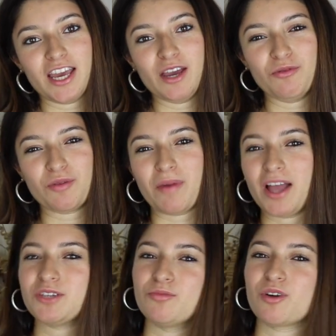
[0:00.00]
it would
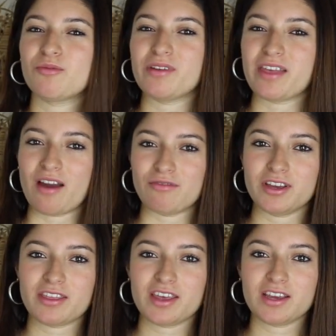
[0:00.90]
match more with
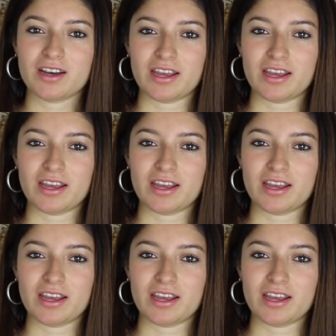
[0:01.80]
everything,